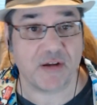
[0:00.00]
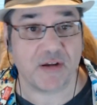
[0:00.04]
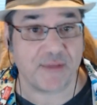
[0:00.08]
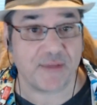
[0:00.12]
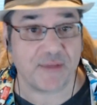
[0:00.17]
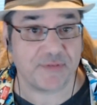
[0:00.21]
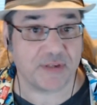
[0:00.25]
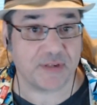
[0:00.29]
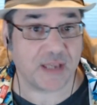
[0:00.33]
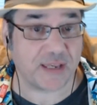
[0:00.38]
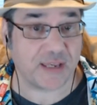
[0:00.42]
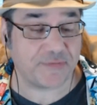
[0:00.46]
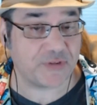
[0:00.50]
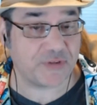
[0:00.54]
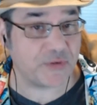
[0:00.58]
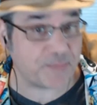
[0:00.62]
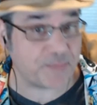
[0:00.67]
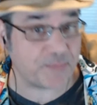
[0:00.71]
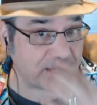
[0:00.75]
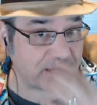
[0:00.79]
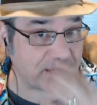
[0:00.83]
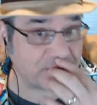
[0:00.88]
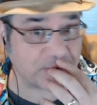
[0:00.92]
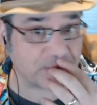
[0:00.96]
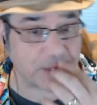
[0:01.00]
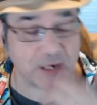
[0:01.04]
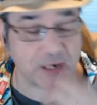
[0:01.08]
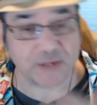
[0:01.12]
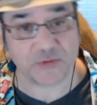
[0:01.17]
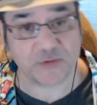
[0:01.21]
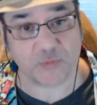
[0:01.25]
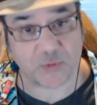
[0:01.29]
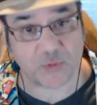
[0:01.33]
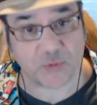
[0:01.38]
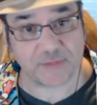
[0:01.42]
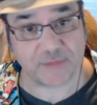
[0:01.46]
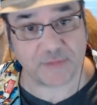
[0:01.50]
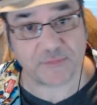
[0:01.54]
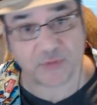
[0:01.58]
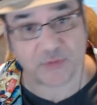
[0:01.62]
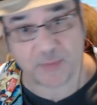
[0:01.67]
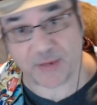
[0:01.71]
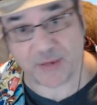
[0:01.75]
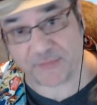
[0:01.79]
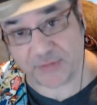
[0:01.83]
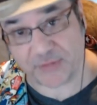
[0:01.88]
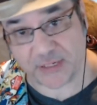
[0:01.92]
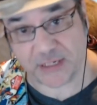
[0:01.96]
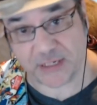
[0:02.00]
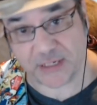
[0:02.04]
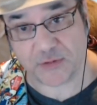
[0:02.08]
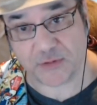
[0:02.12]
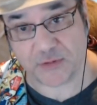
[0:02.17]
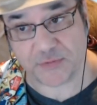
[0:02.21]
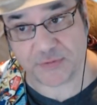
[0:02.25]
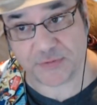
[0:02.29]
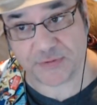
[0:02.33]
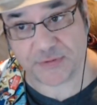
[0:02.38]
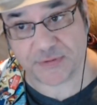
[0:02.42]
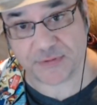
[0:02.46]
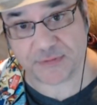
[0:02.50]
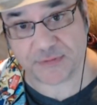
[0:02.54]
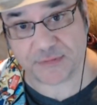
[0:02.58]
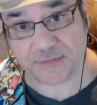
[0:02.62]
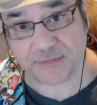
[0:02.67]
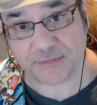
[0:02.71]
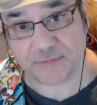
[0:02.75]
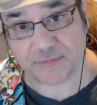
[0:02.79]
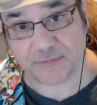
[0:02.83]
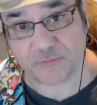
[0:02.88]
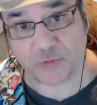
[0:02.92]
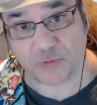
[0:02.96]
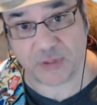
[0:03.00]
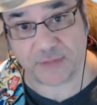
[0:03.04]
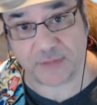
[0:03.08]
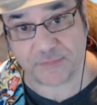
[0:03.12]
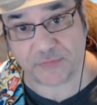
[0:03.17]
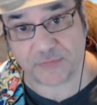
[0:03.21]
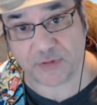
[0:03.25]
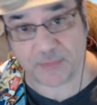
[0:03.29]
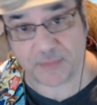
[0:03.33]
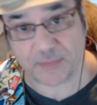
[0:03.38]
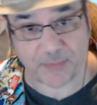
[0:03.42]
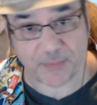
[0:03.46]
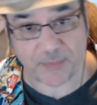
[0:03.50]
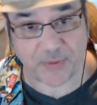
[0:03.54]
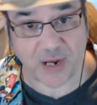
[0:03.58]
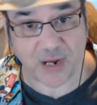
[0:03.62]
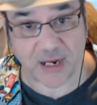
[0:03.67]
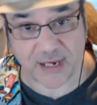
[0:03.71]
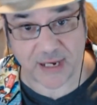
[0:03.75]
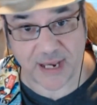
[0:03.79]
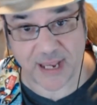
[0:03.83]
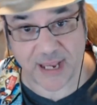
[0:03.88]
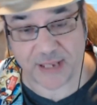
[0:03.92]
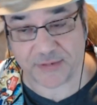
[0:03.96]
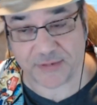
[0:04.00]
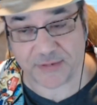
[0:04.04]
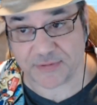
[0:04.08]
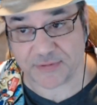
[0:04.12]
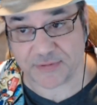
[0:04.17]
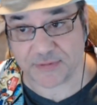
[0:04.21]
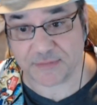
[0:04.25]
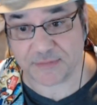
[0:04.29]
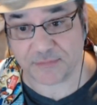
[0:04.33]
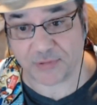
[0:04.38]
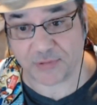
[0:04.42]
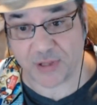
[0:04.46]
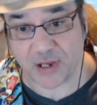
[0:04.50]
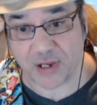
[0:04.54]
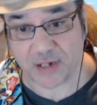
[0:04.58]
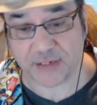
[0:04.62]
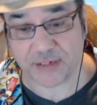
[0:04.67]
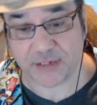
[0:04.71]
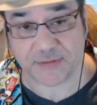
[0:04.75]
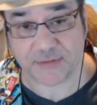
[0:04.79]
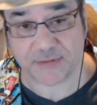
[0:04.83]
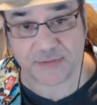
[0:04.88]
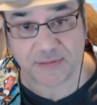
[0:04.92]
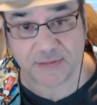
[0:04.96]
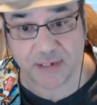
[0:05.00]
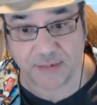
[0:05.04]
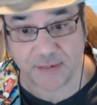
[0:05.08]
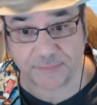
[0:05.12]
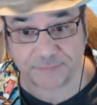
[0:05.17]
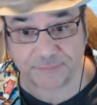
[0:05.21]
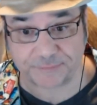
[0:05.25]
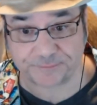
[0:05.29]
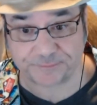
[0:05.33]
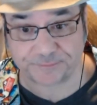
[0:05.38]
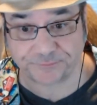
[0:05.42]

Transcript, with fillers: I have 2 Patreons, one for my videos, one for my podcasts and blog and stuff.